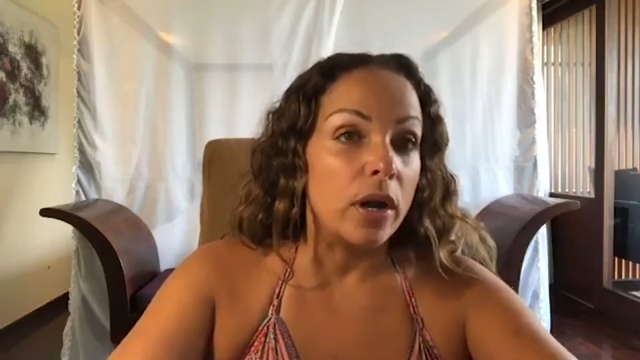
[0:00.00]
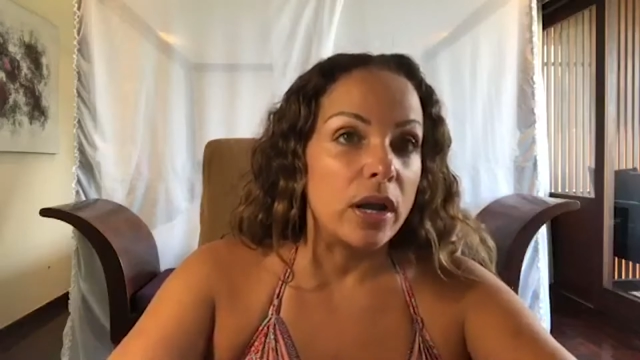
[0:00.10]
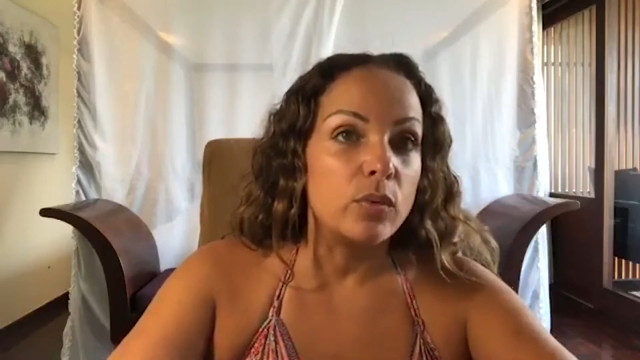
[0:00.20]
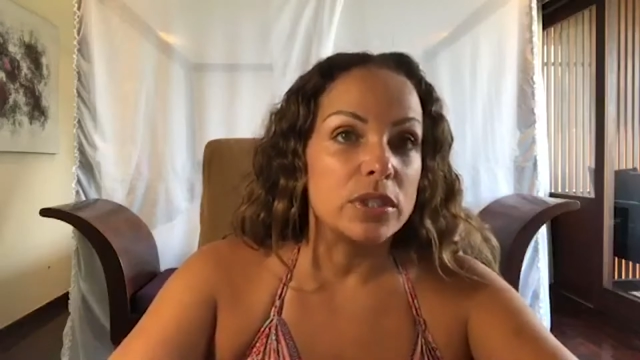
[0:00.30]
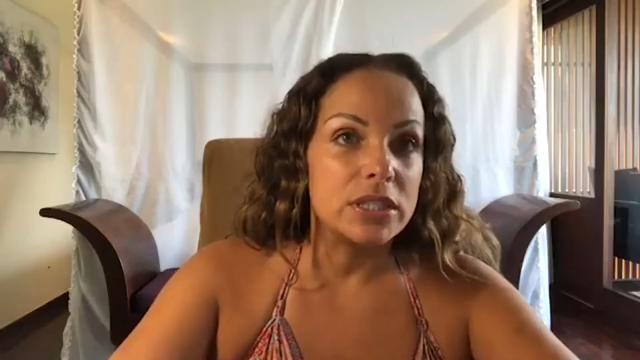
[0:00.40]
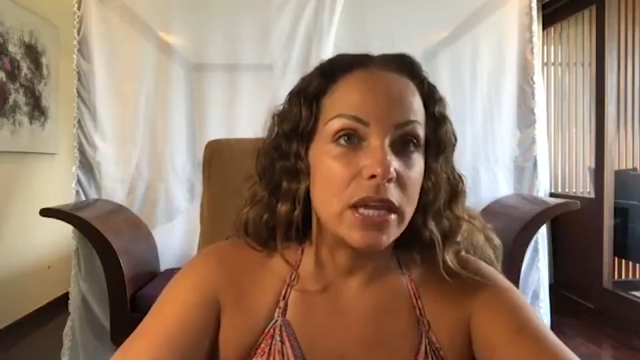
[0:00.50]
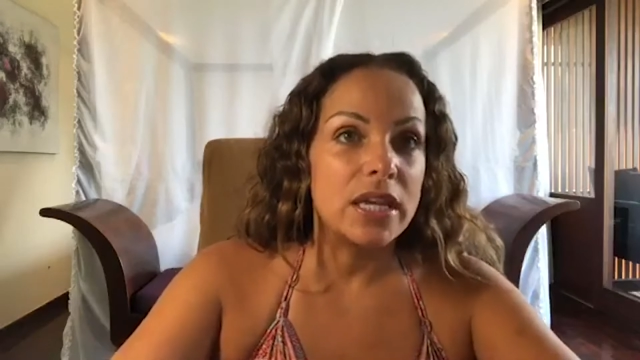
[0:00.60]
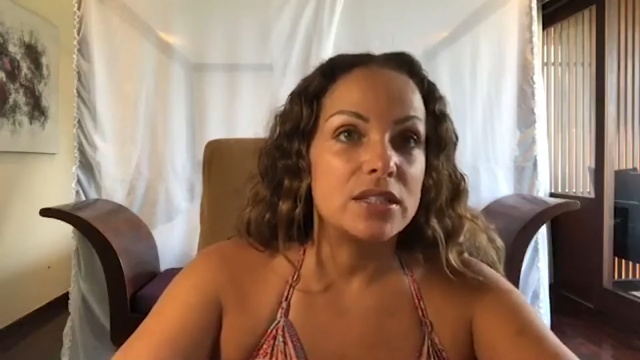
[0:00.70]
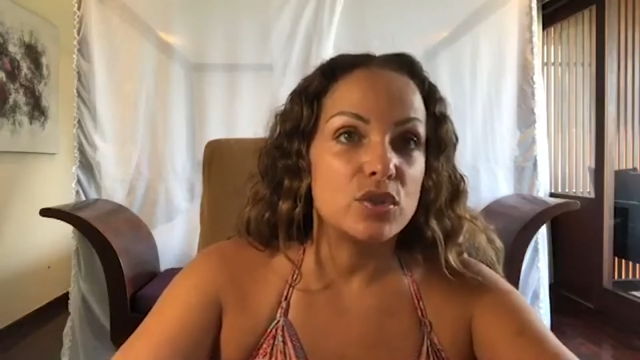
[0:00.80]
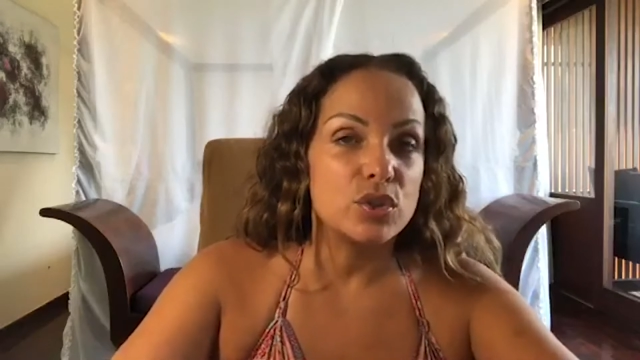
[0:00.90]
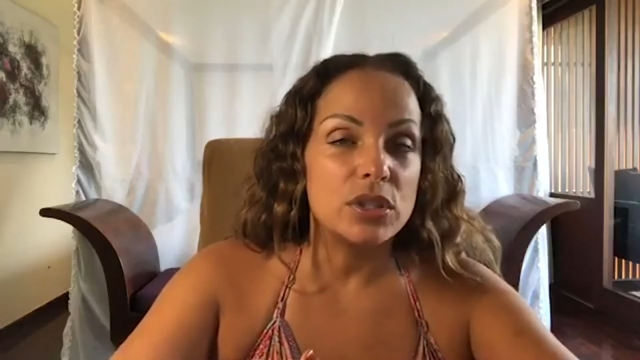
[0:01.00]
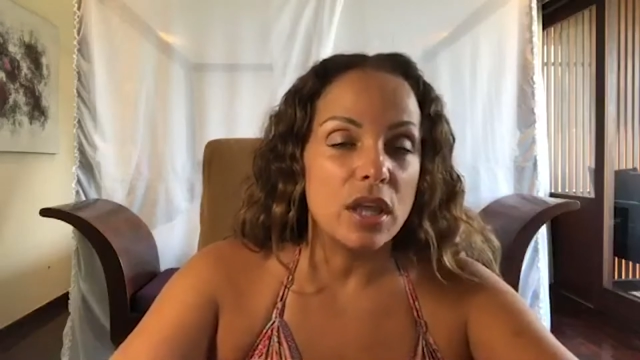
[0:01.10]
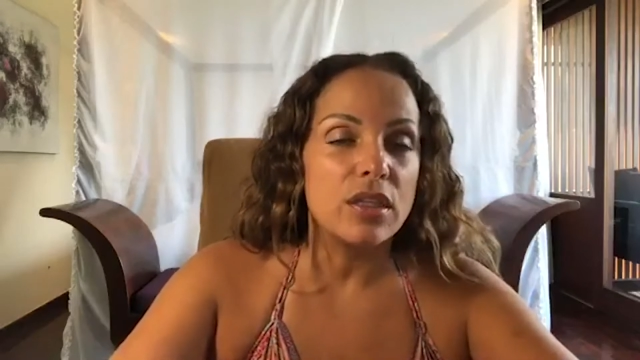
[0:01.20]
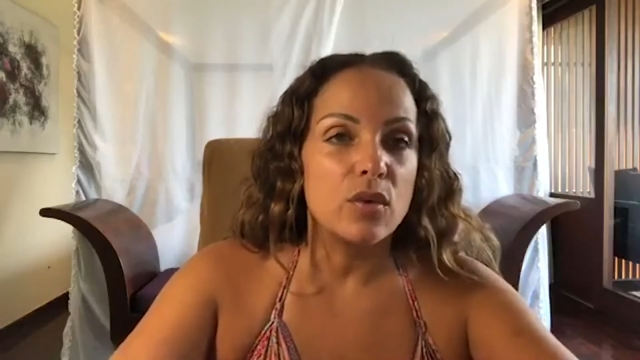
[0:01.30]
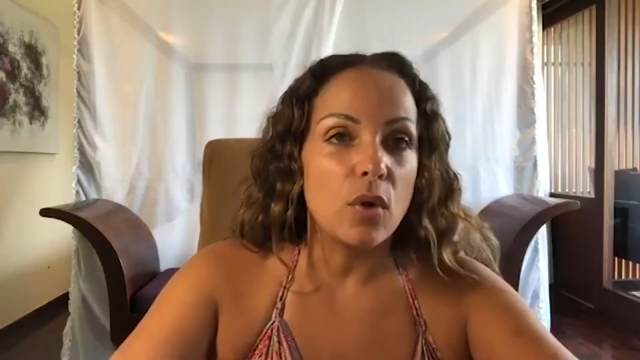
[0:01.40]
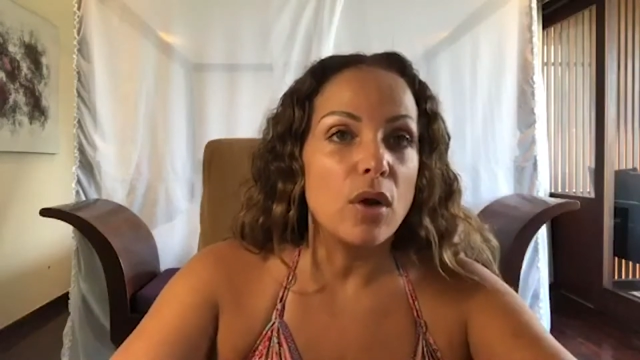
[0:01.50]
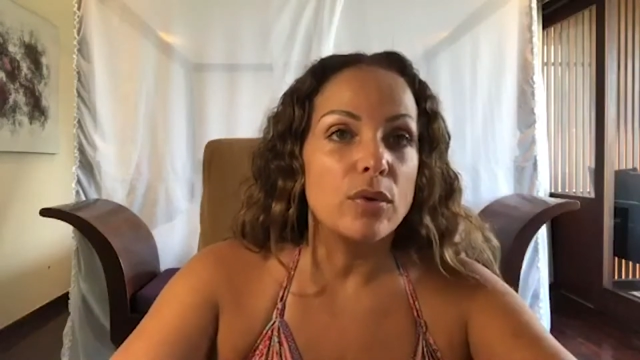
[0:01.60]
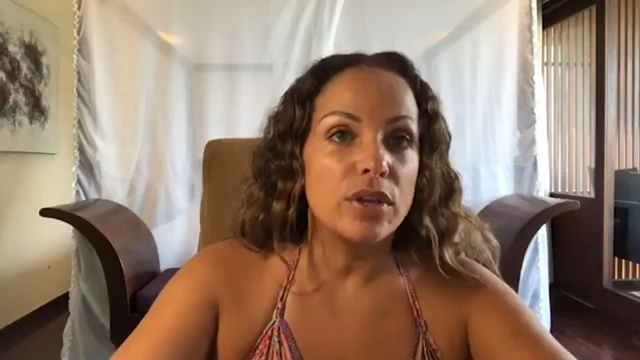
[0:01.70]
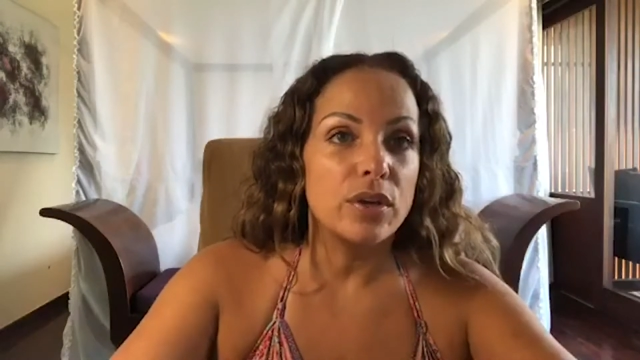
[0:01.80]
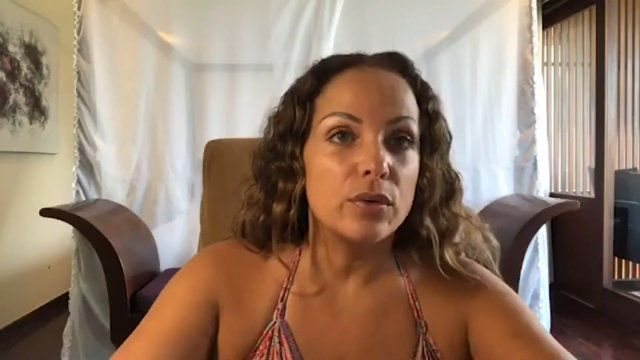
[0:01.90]
what I will say is there's nothing wrong
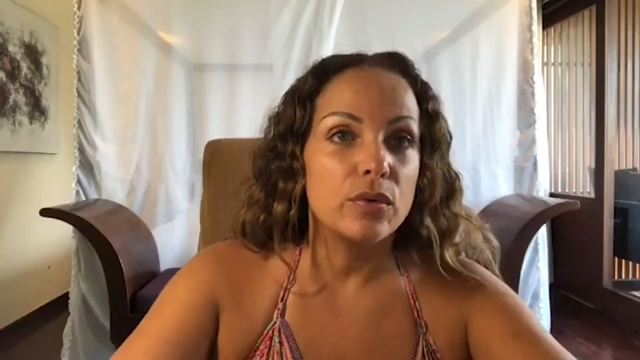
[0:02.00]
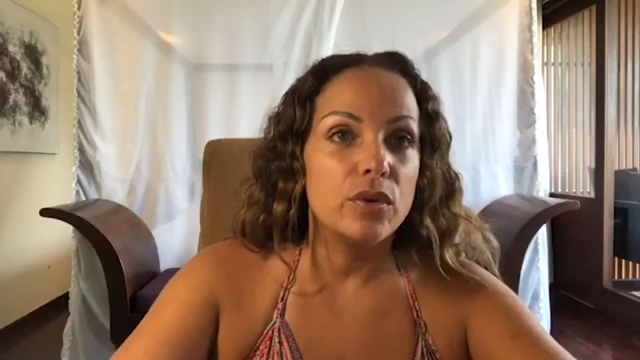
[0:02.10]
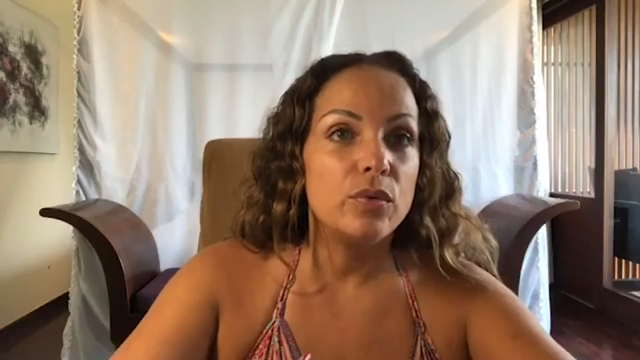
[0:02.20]
with you.